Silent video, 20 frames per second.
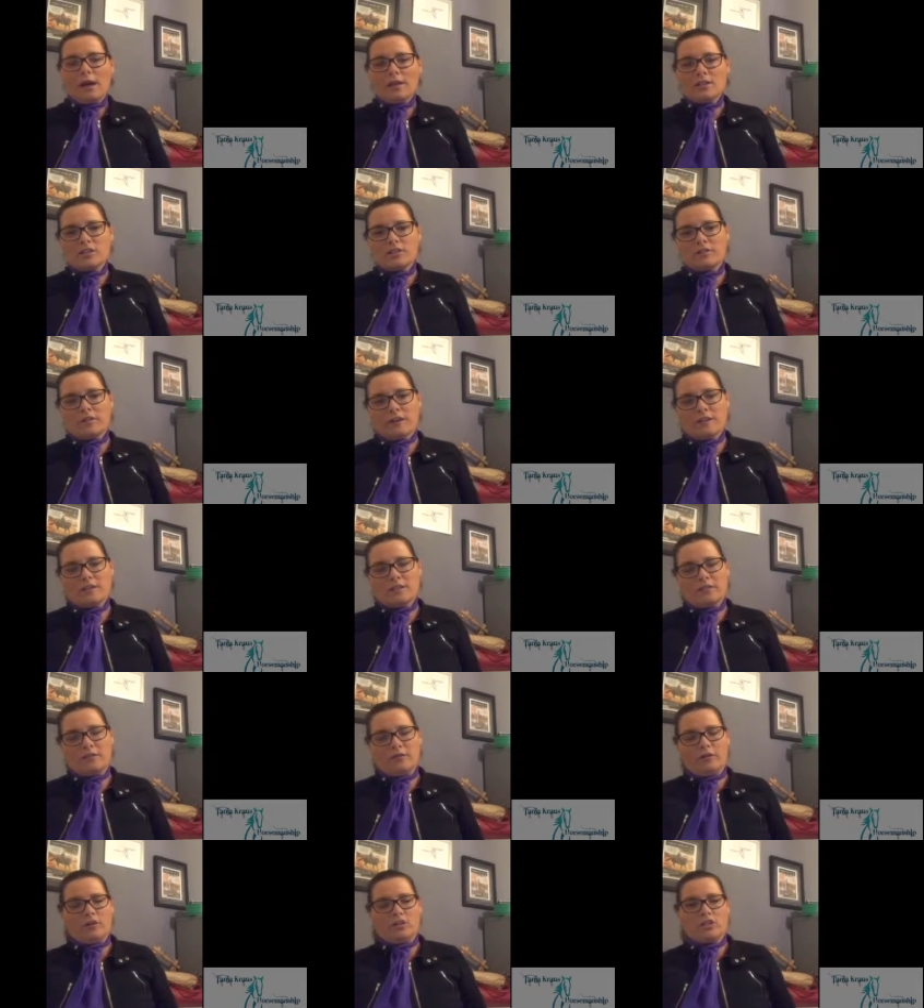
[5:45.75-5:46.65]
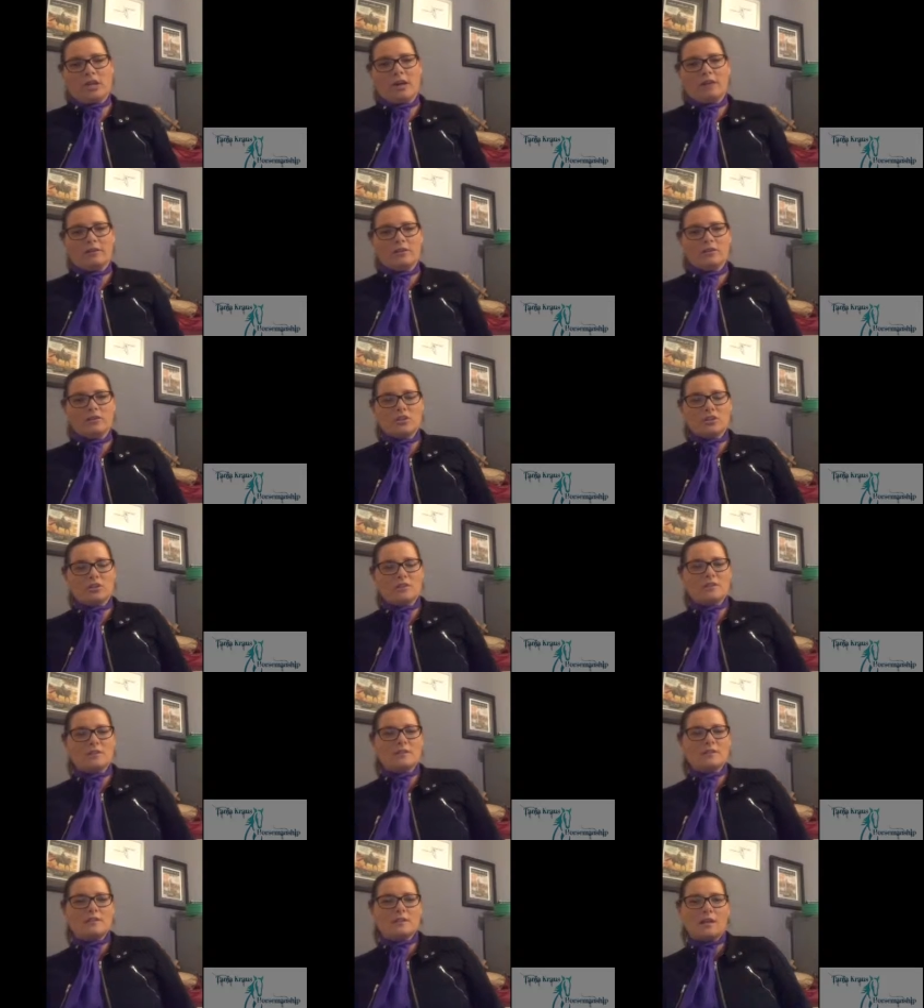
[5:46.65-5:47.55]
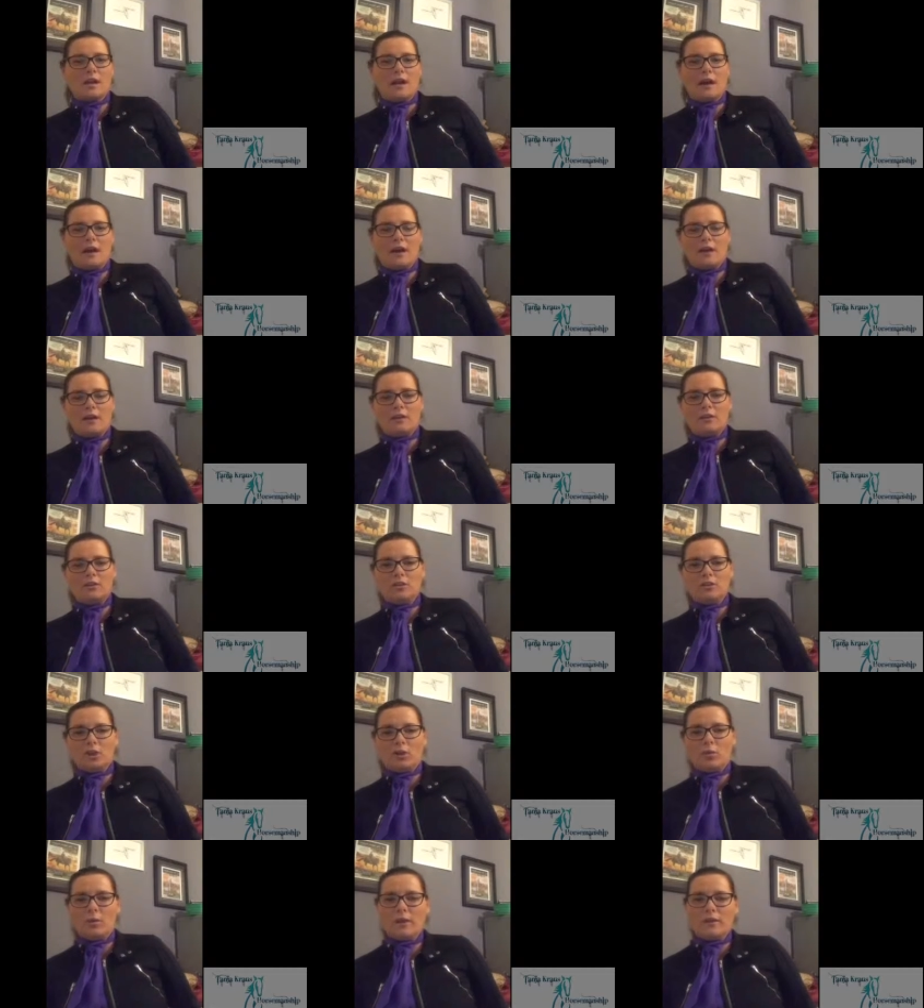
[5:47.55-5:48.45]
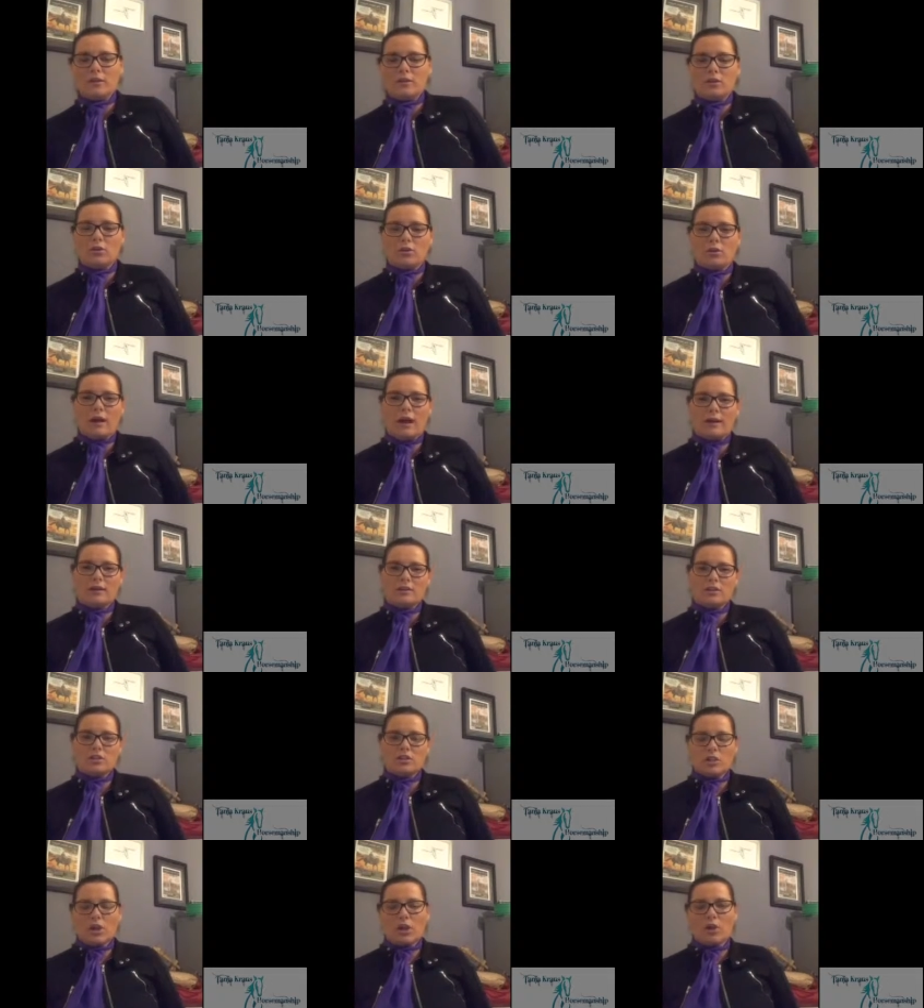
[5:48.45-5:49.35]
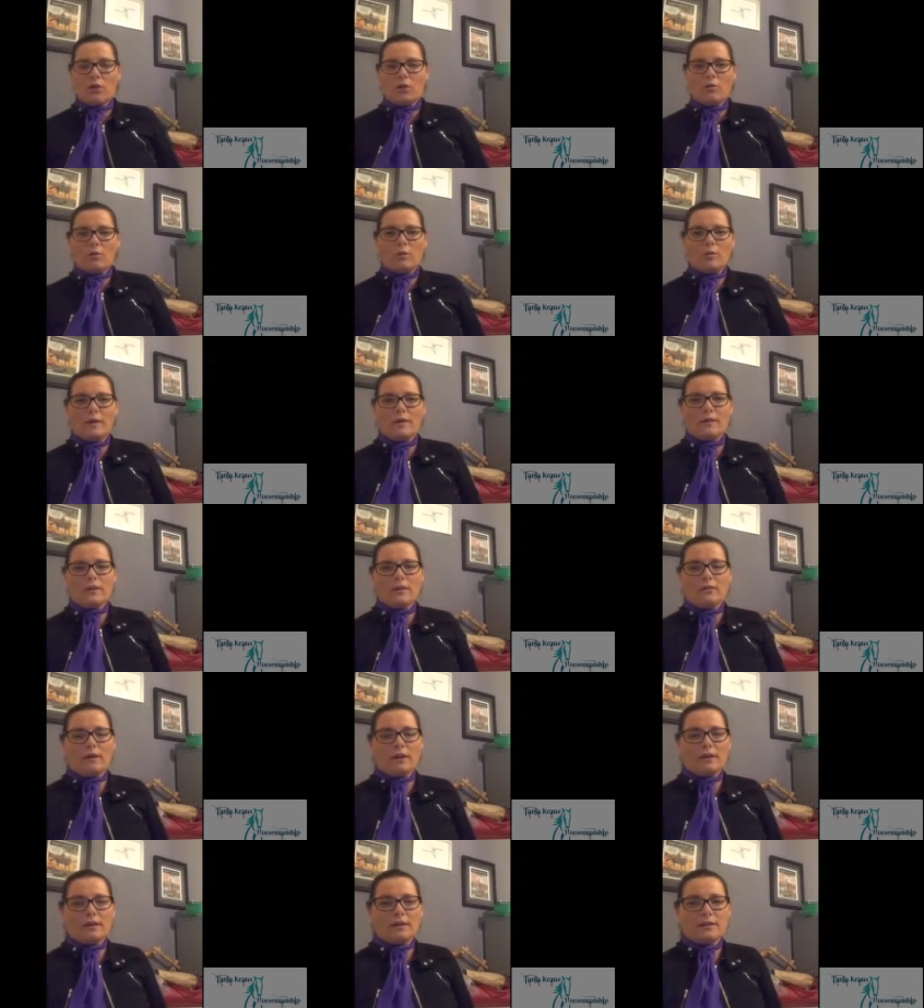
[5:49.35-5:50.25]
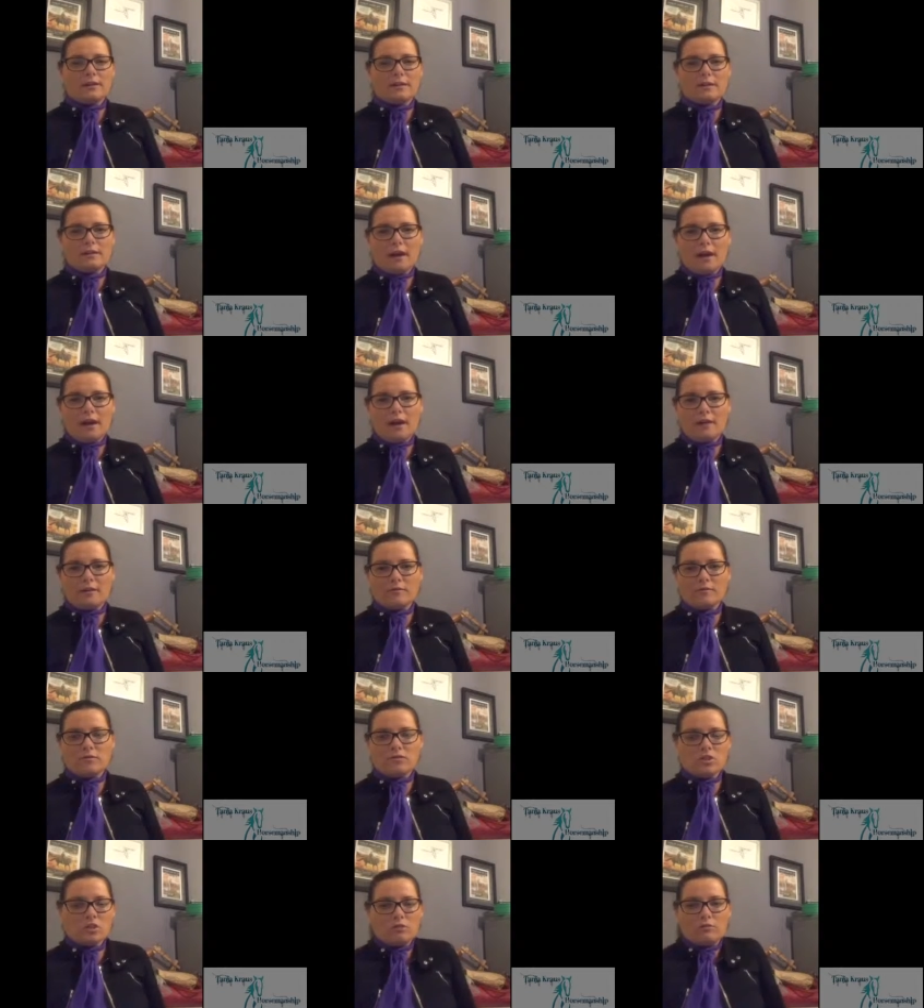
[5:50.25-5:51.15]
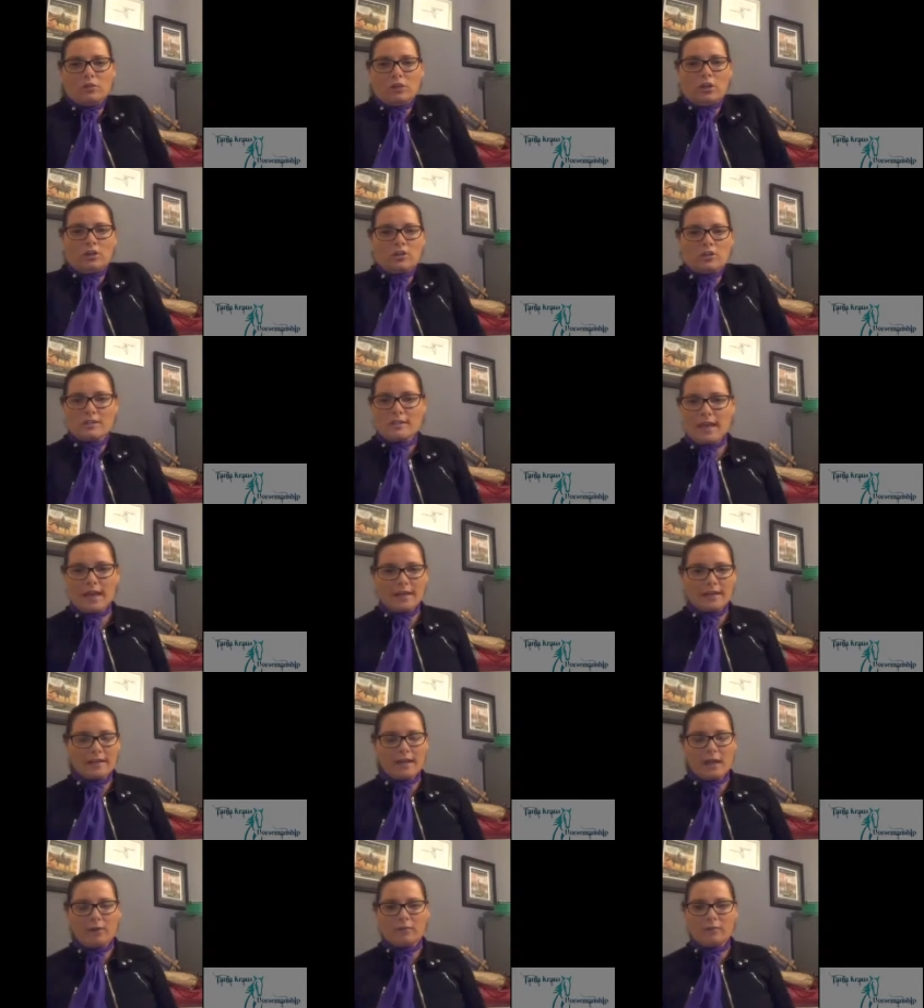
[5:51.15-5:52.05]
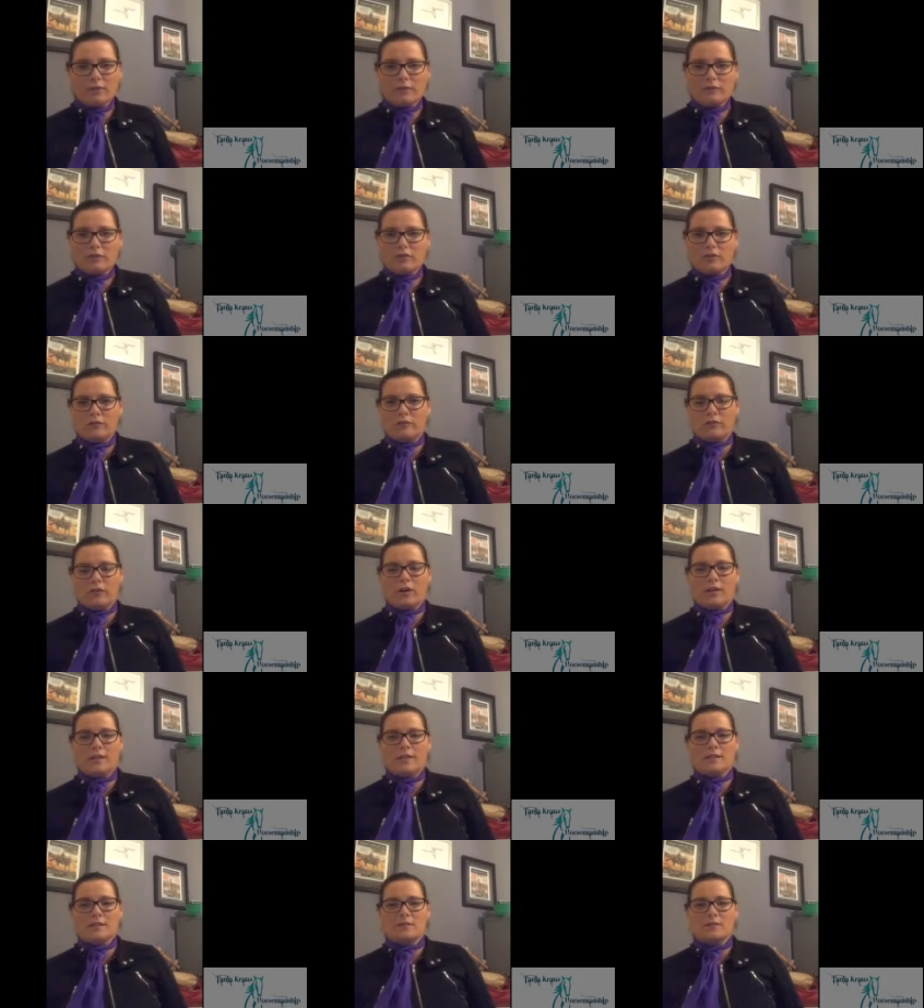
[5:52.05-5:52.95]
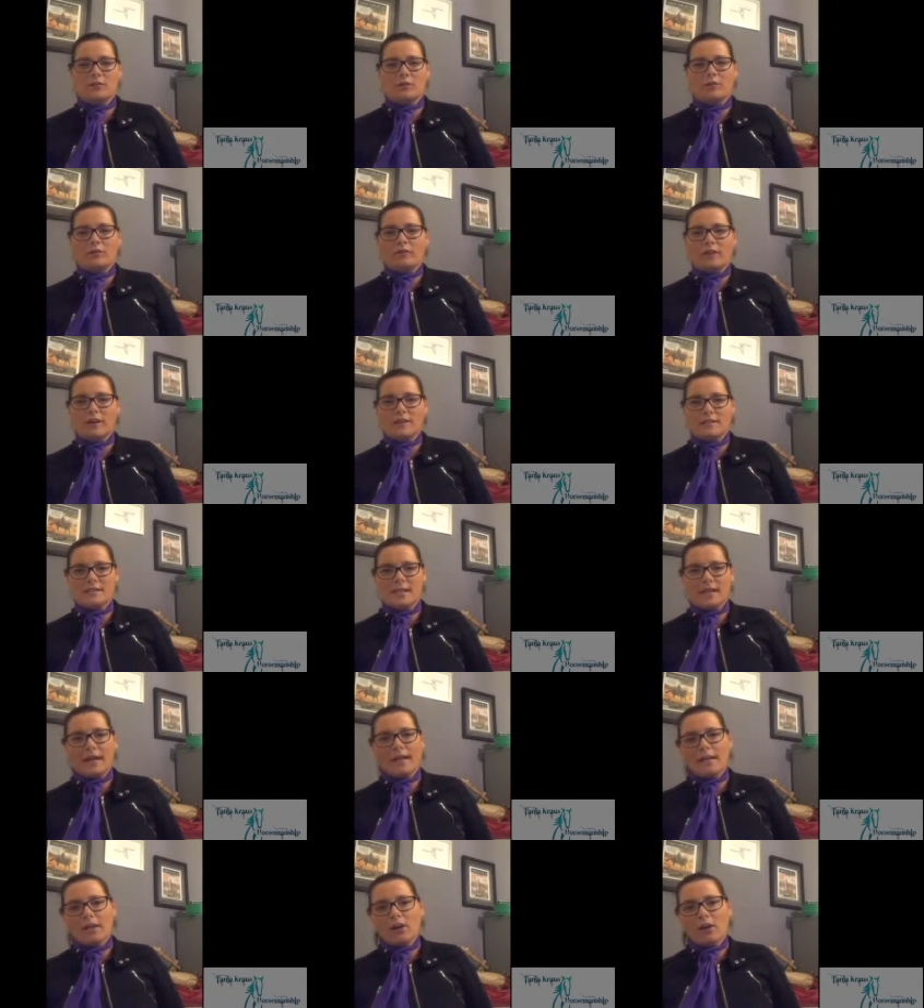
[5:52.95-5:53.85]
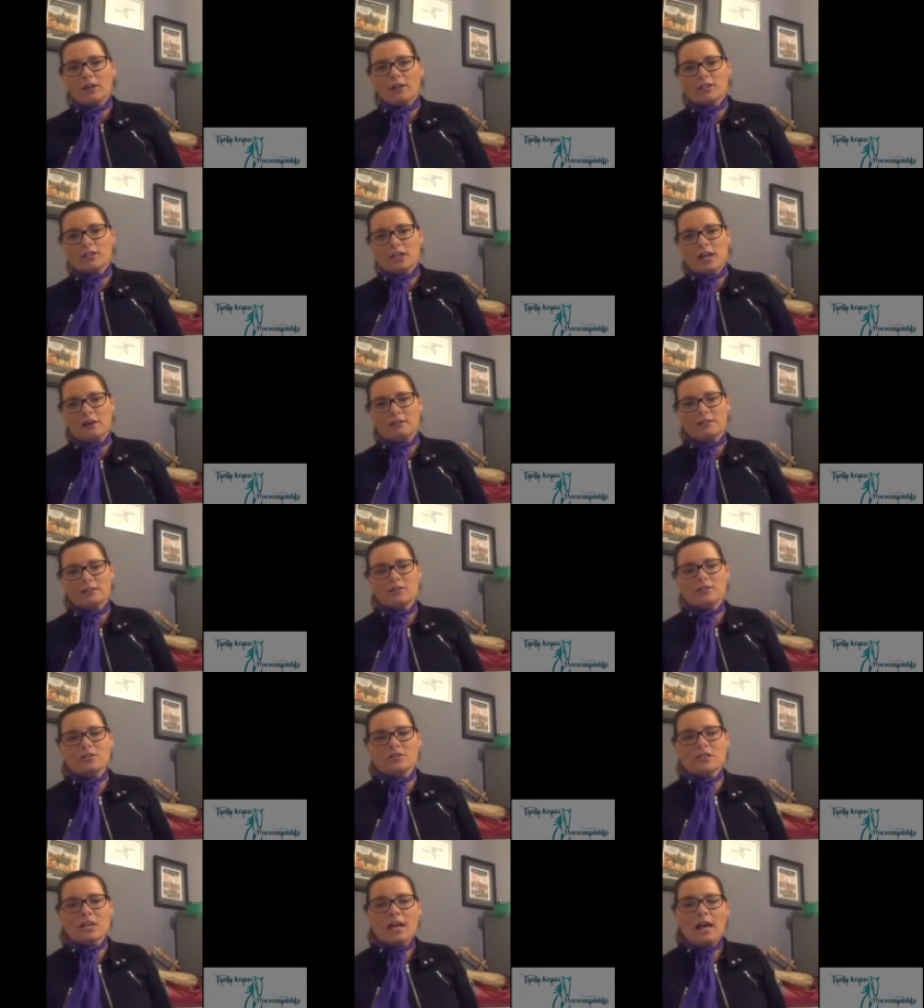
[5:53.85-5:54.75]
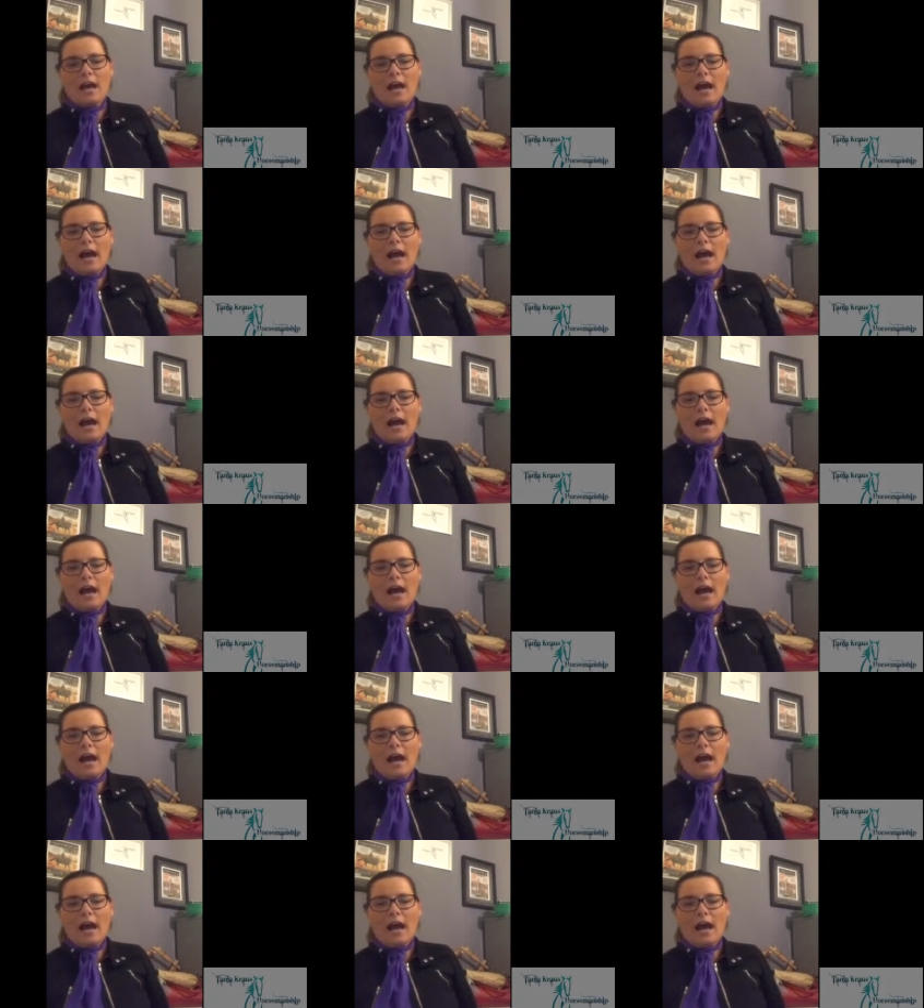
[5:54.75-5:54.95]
as you face different challenges, you know, whether you're at a show or whether you're at a, you know, just hanging out with a few friends, if you're facing any kind of challenge,